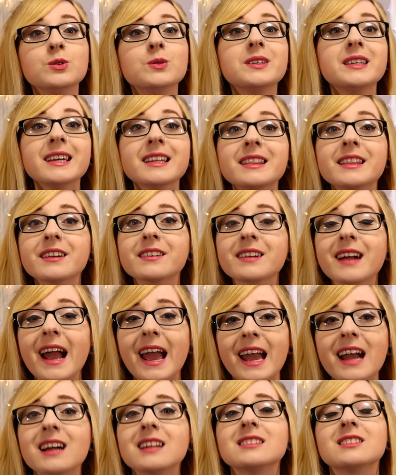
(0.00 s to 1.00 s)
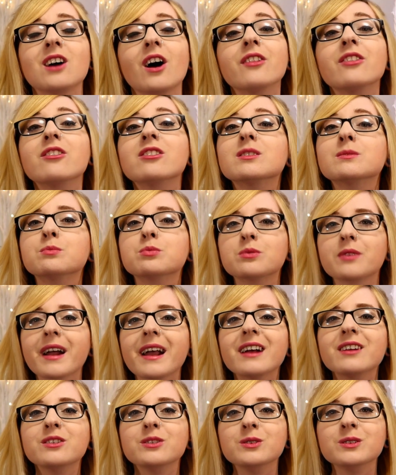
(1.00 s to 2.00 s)
to get their hands on this
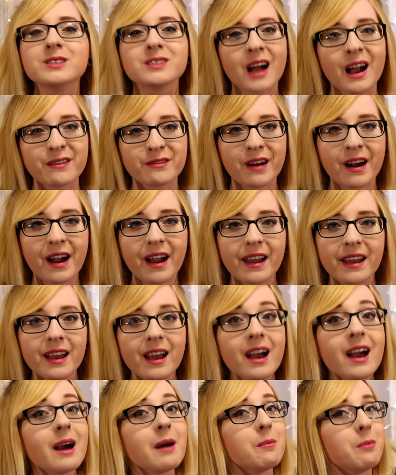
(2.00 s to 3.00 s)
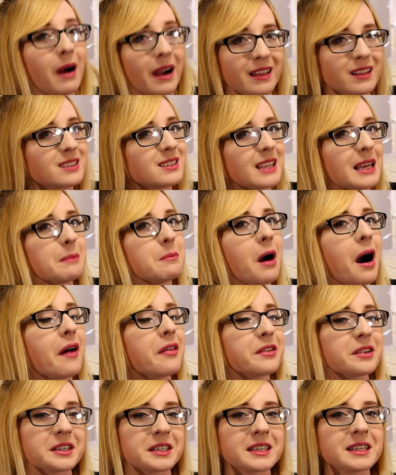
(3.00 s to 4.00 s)
brand new sci-fi by the same
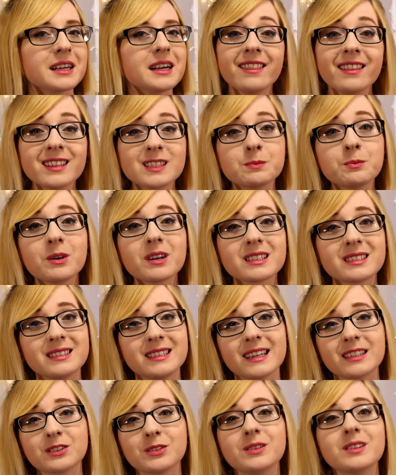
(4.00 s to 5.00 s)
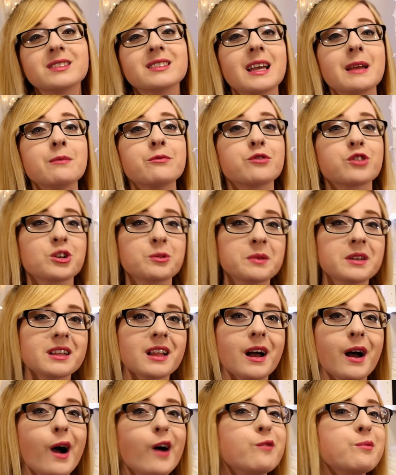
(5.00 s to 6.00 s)
author. This book sticks to the same
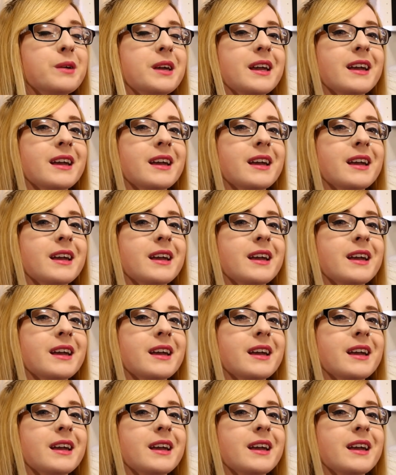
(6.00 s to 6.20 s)
formula of